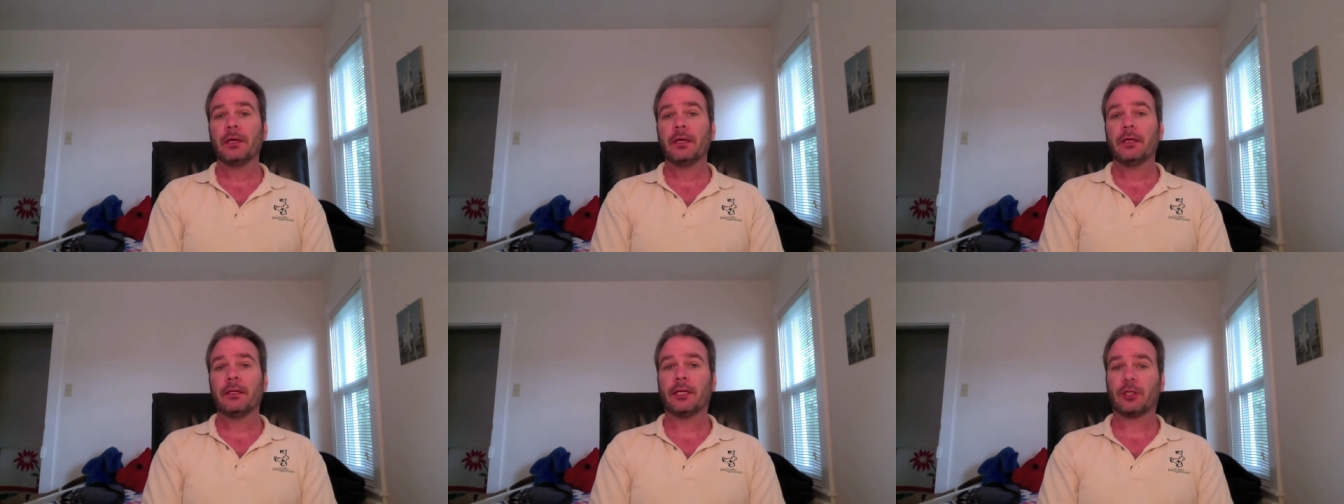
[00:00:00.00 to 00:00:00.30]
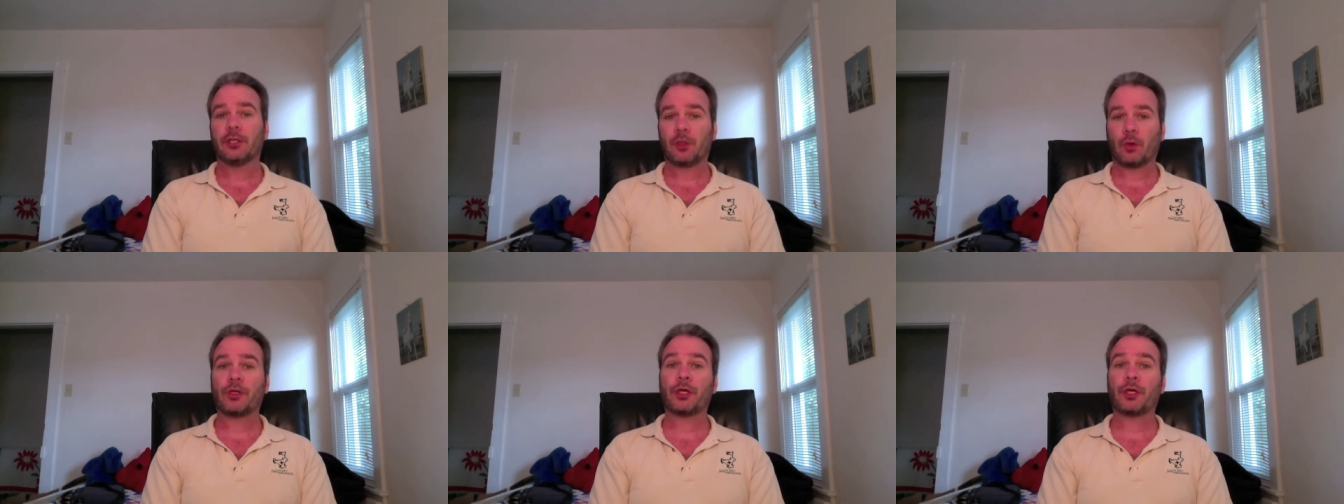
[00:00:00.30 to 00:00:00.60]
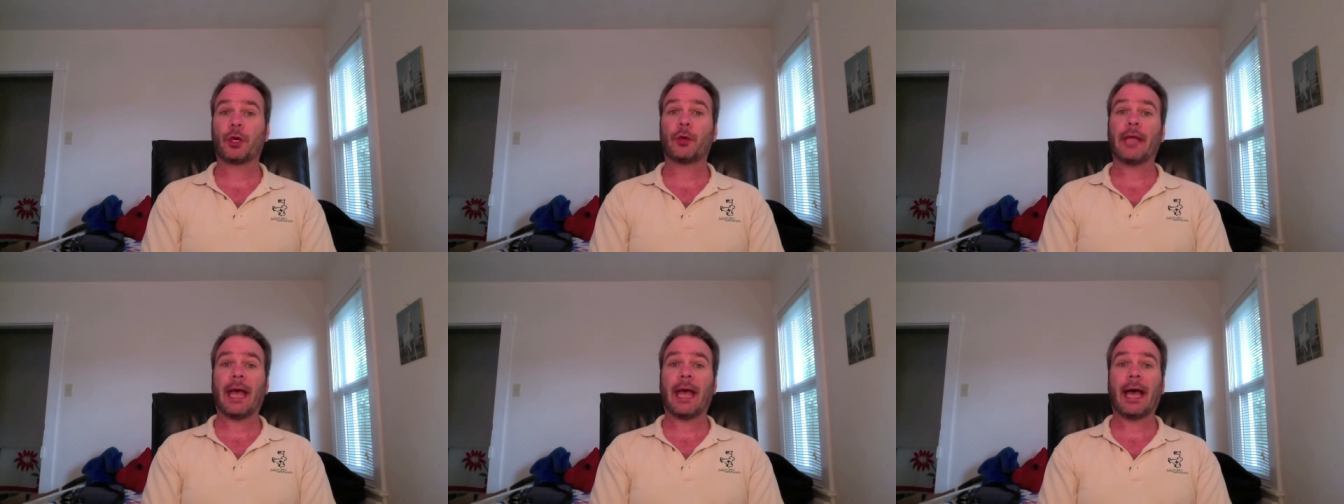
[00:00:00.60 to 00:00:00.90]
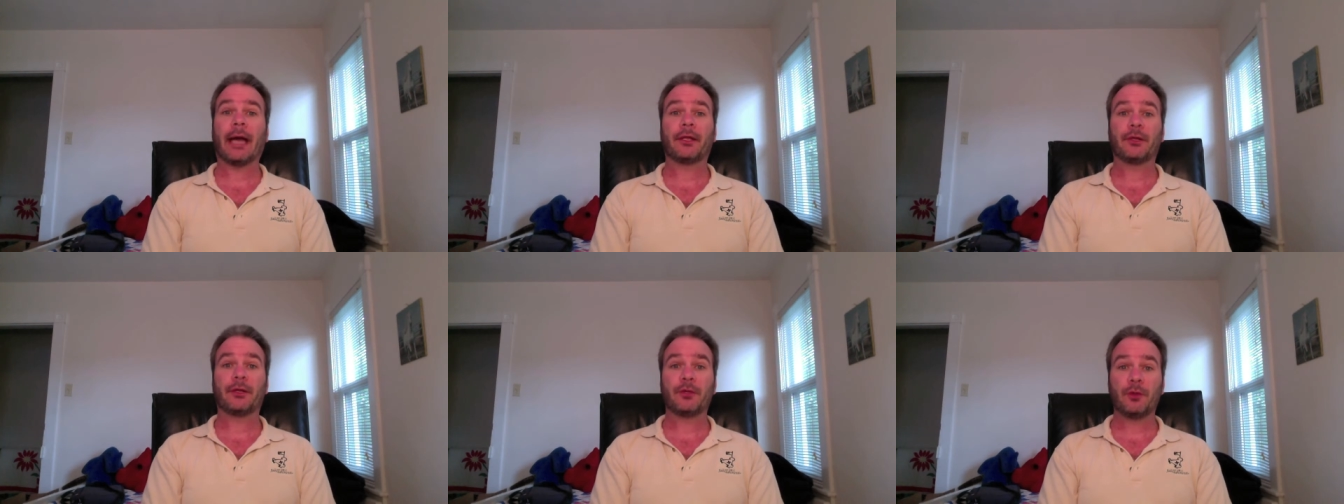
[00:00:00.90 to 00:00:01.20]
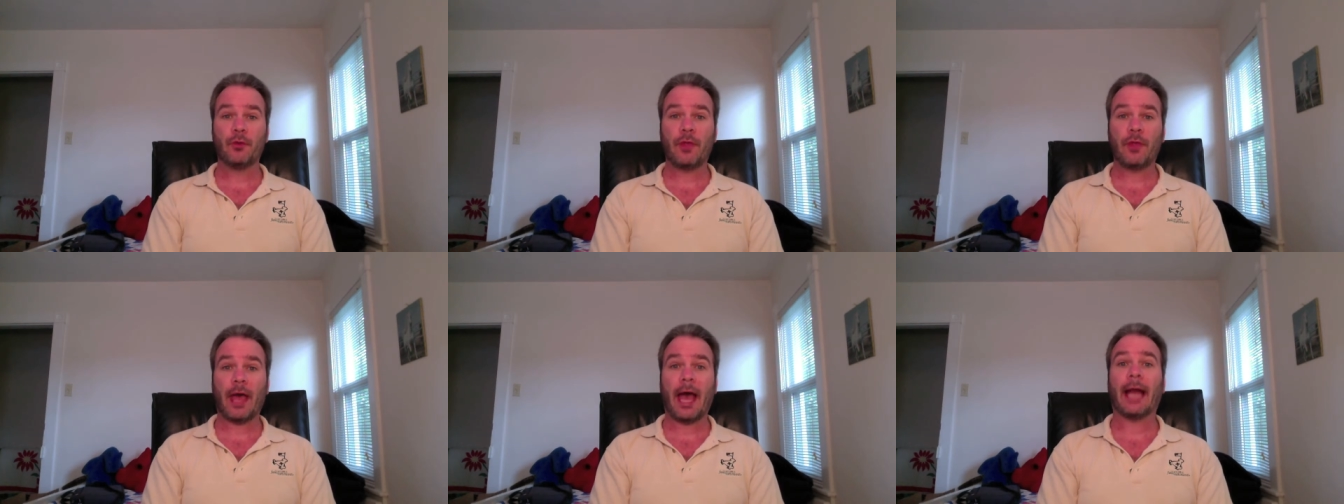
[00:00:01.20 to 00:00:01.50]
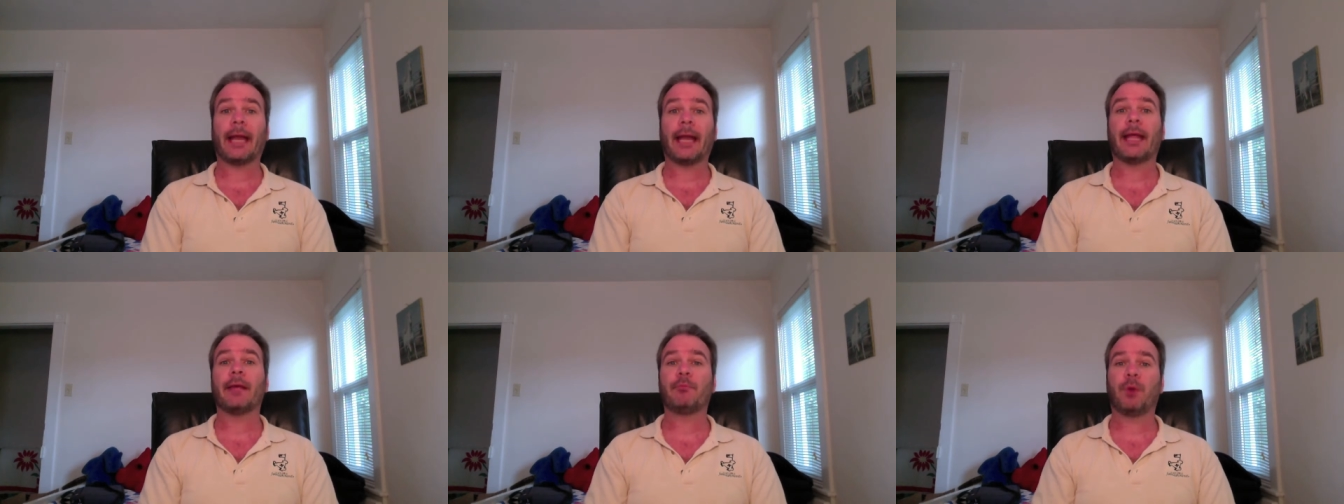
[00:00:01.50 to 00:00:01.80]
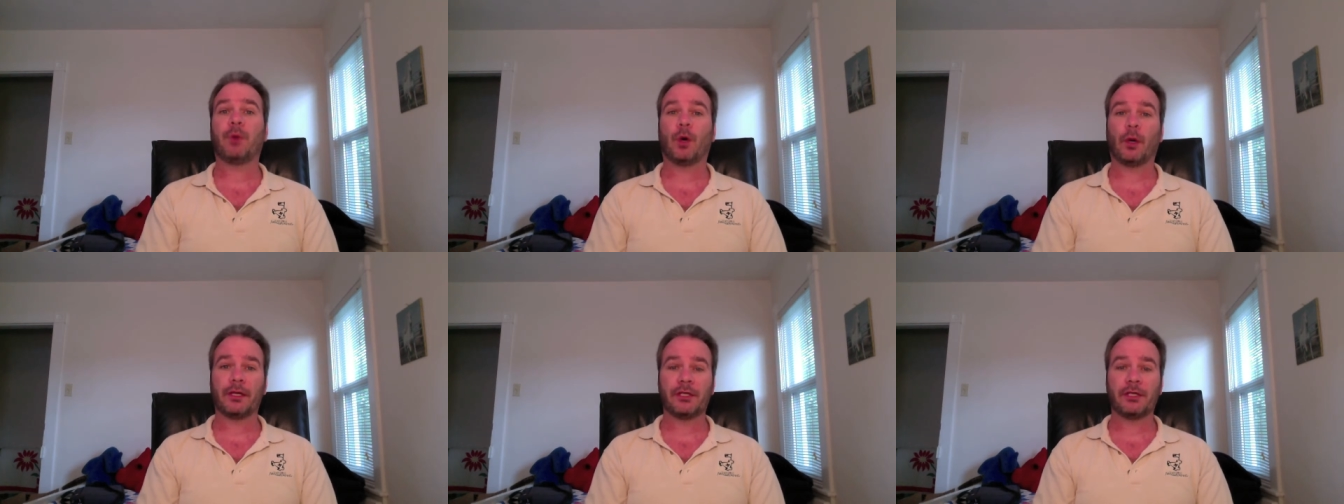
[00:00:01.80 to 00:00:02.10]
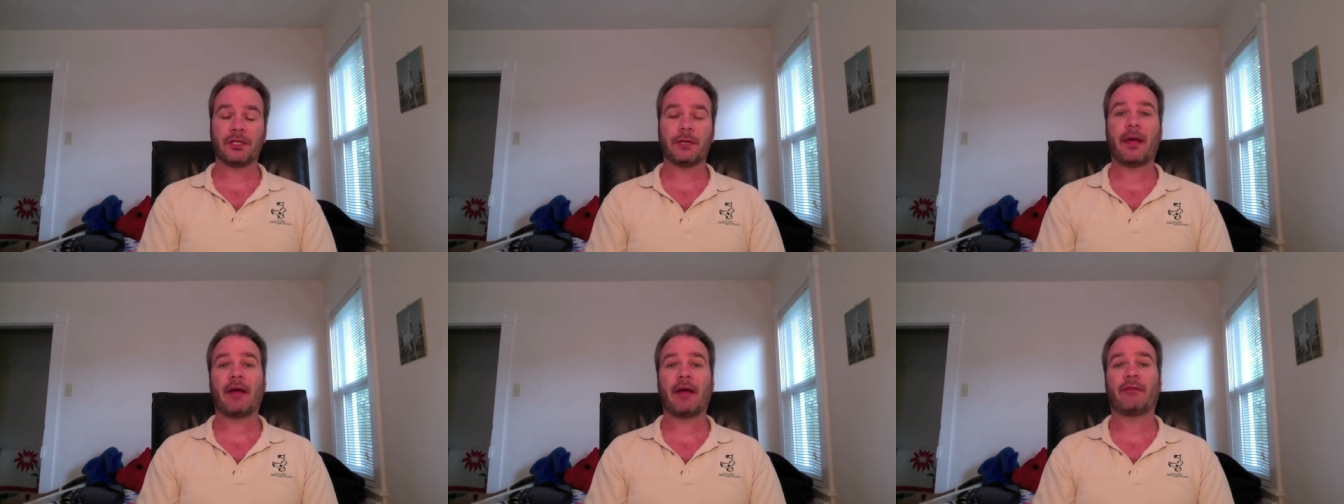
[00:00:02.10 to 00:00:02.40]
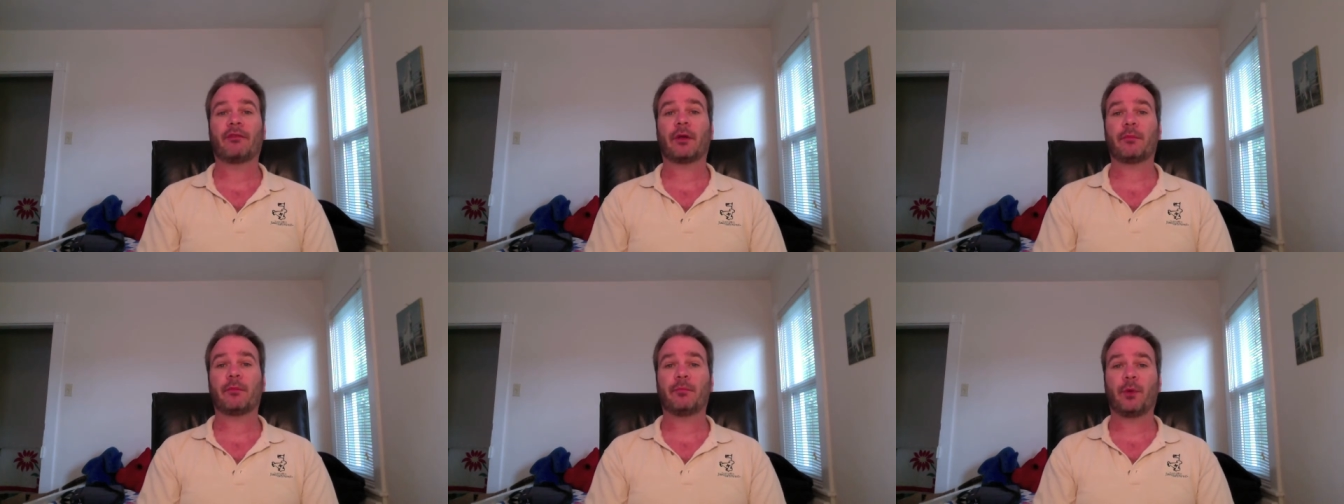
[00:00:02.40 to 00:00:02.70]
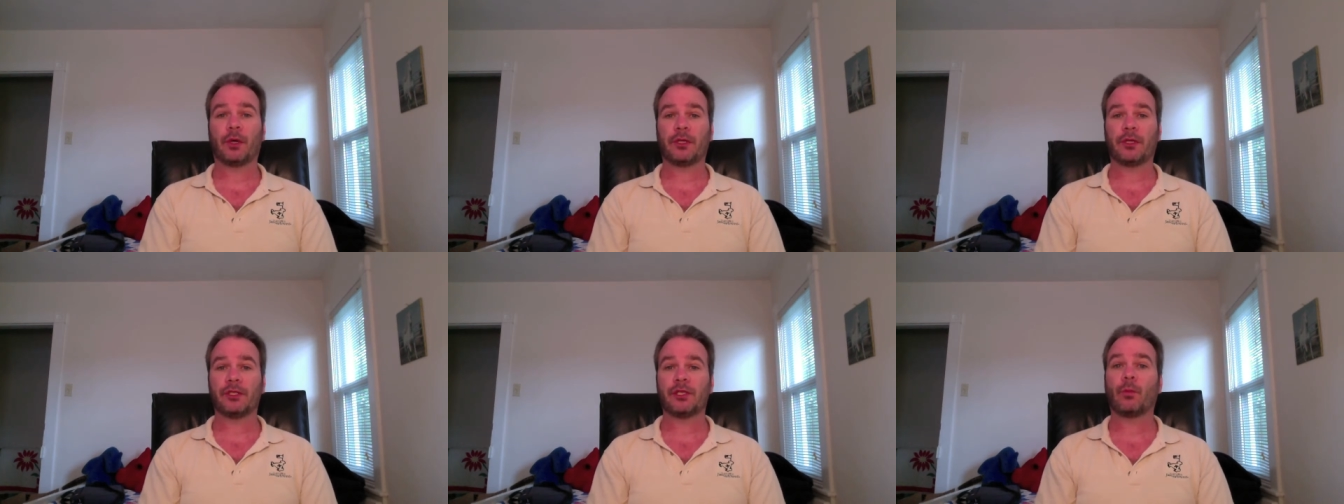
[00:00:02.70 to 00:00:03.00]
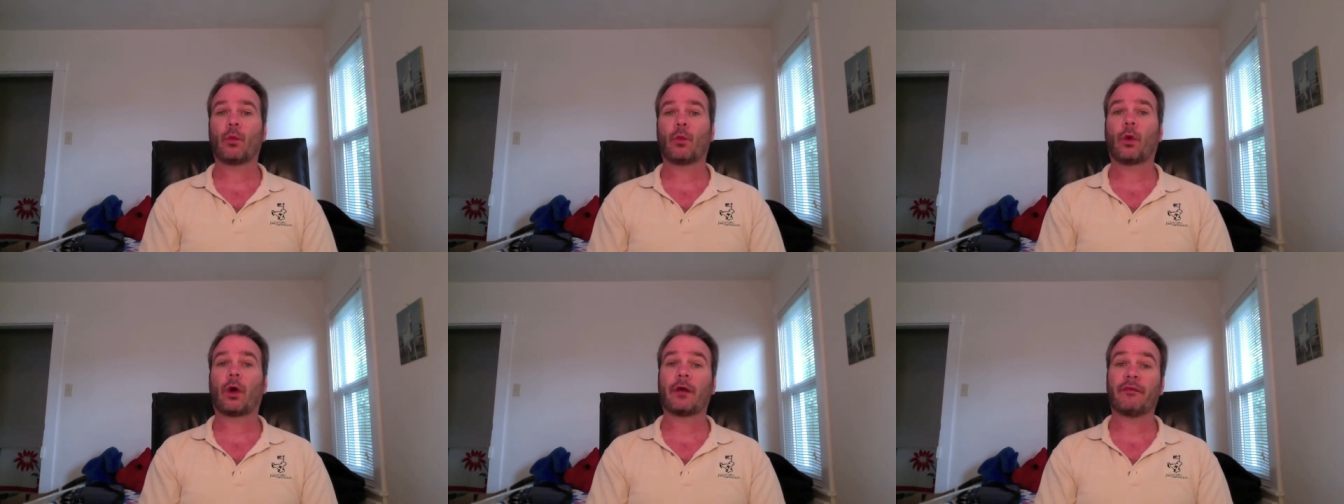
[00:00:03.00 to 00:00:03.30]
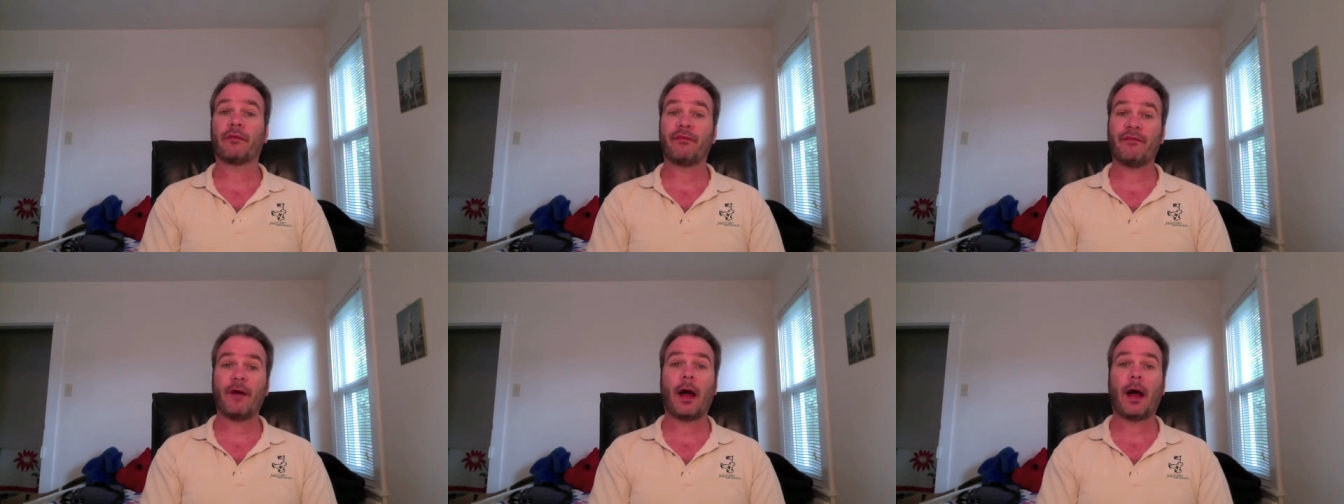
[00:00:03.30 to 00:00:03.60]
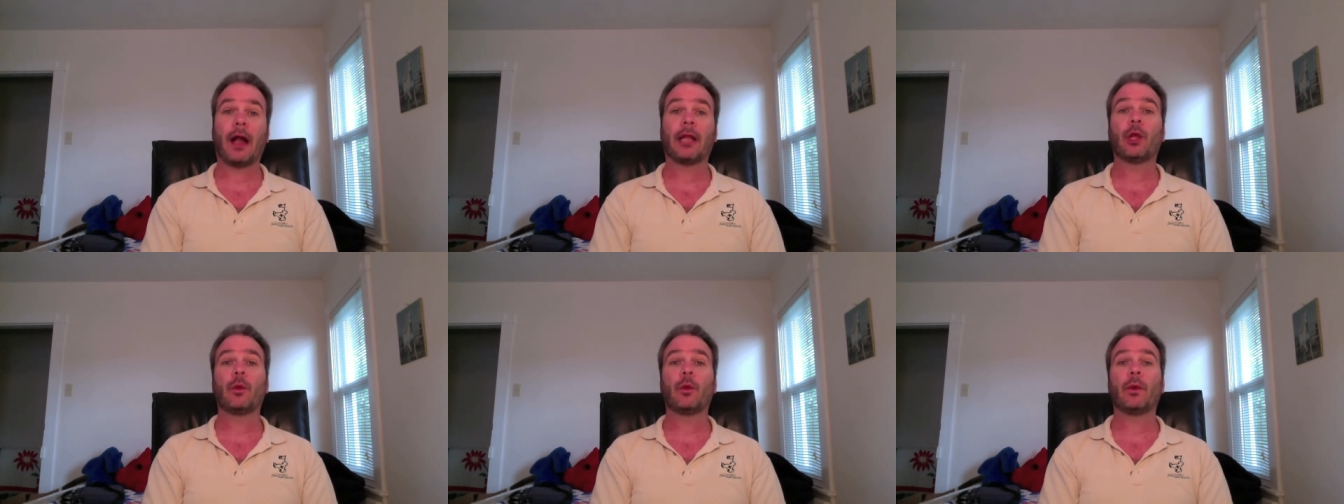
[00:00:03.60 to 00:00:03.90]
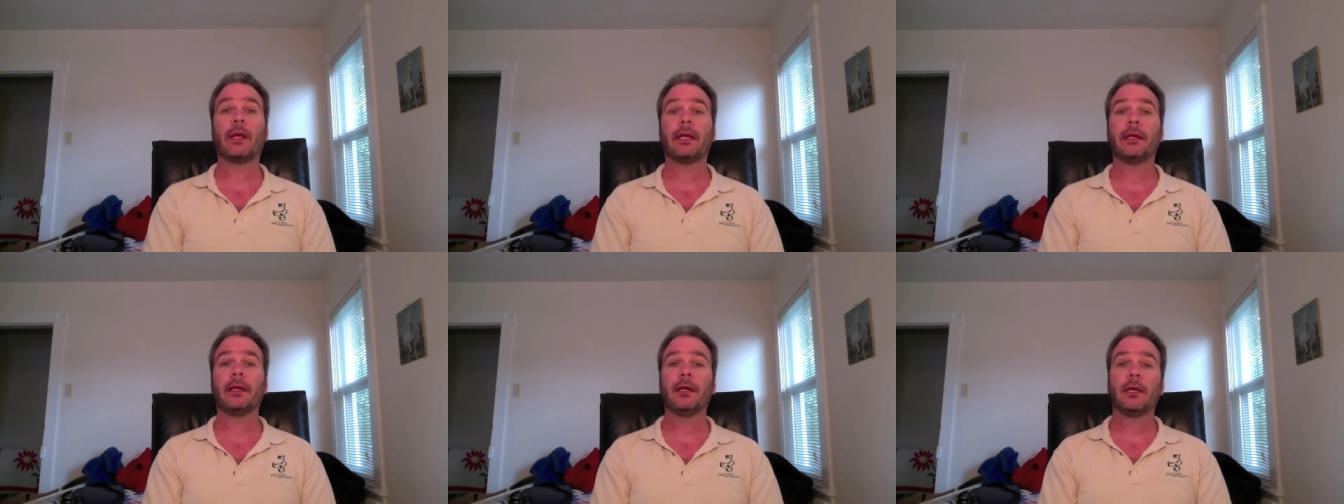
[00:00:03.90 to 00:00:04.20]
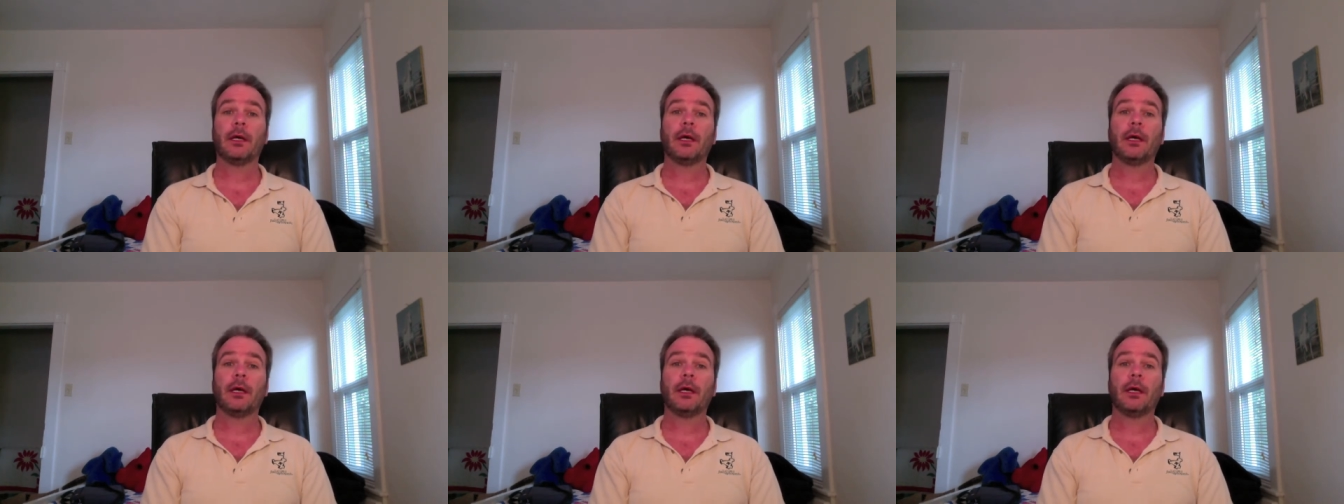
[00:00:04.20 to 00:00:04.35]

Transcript: This will show you how to do that and put in some effort and put in some work following